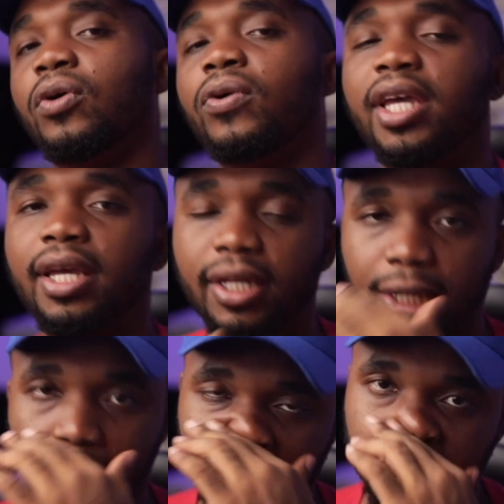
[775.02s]
Okay,
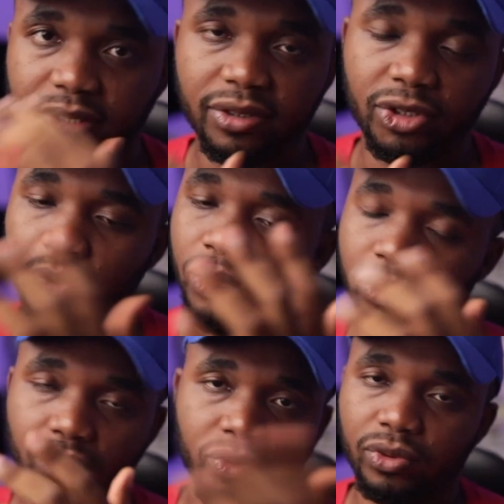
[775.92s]
guys.
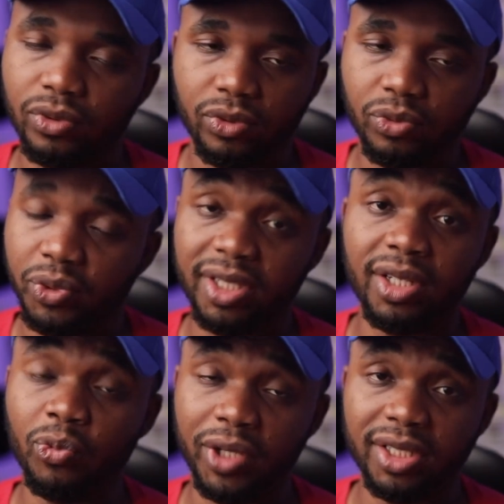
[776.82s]
So we
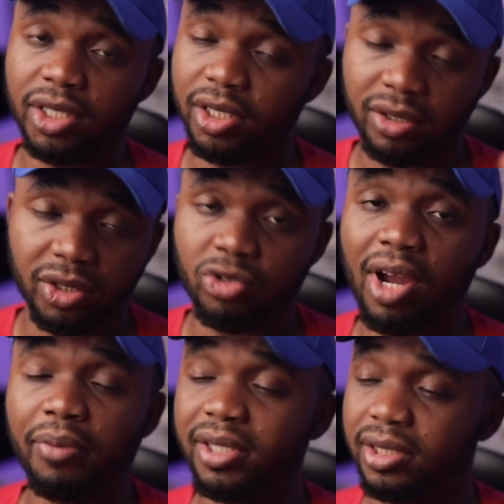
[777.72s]
didn't win the
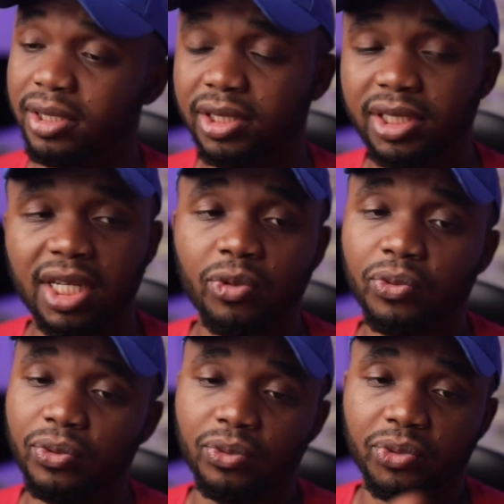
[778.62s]
Grammys this year.
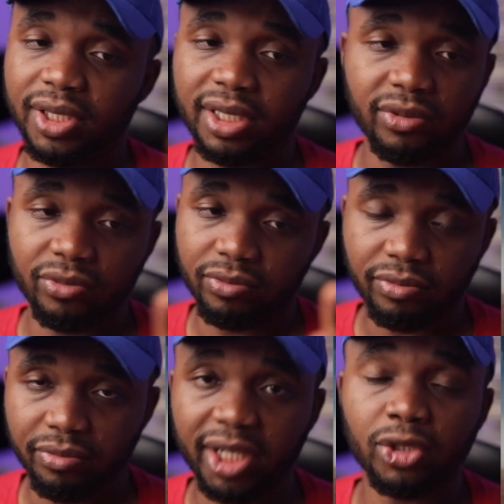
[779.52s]
We didn't
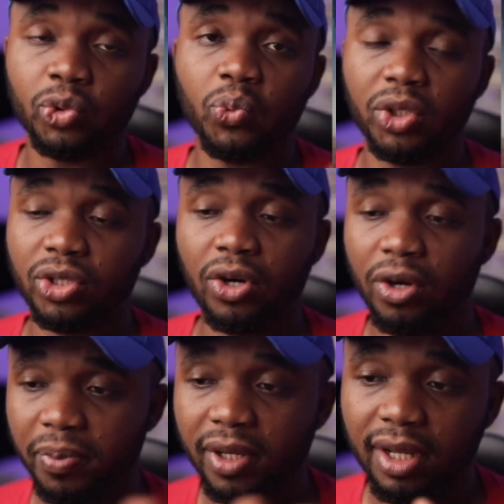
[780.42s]
make it to World
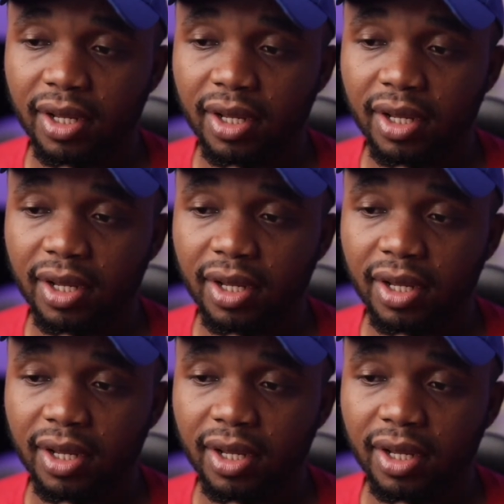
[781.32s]
Cup.